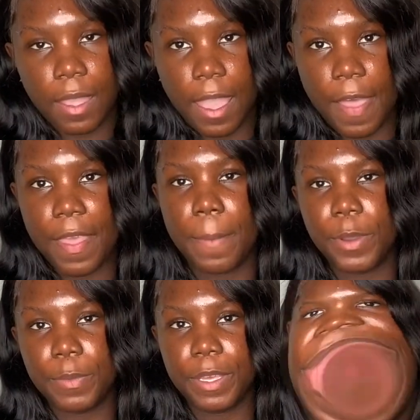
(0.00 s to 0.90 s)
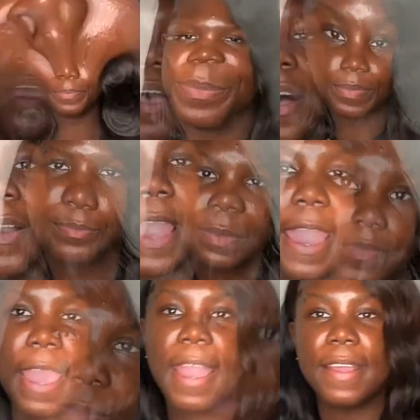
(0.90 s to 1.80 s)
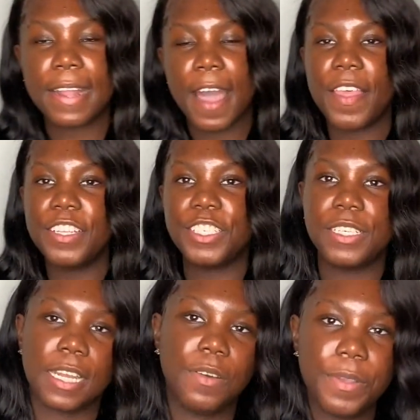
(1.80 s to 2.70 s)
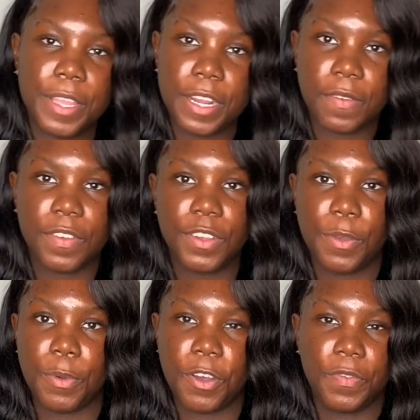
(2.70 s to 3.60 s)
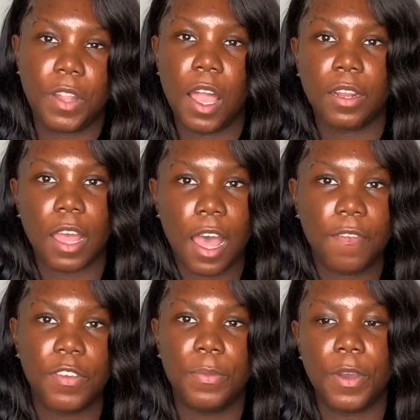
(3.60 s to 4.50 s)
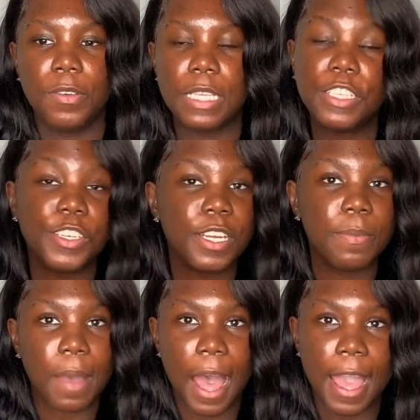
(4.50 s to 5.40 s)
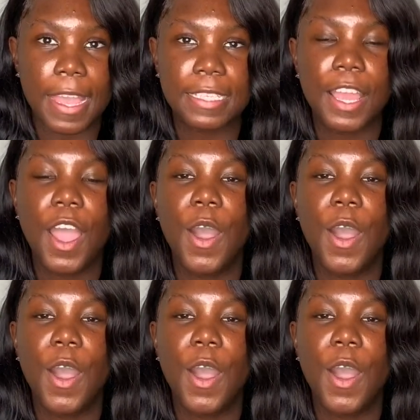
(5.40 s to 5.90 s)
at that moment. Okay, now that you're done with the interview, you both logged off, you both said your goodbyes,